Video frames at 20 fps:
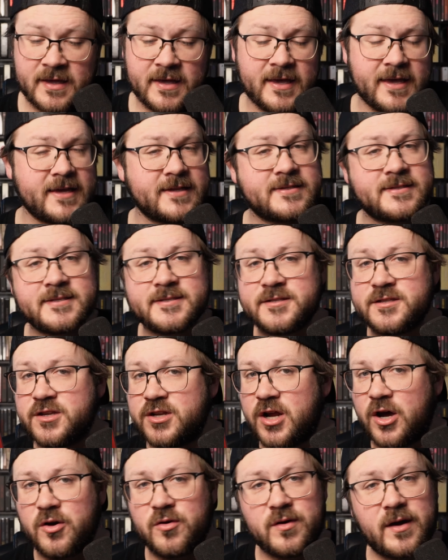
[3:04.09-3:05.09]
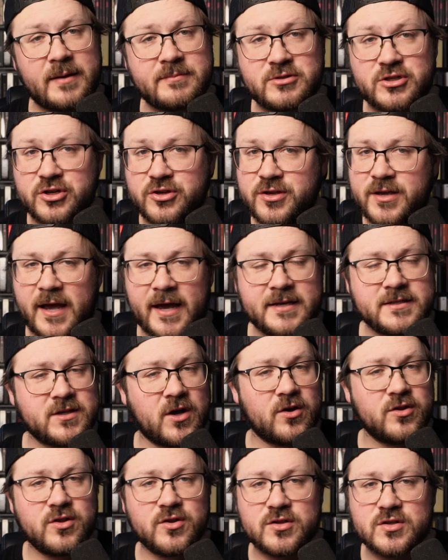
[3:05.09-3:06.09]
It's, I'm sure you guys
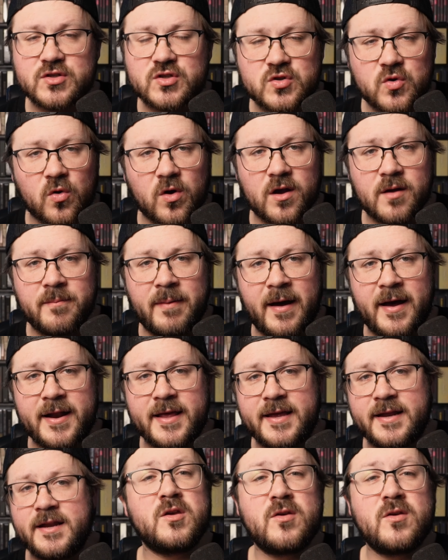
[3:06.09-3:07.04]
all know the story about it.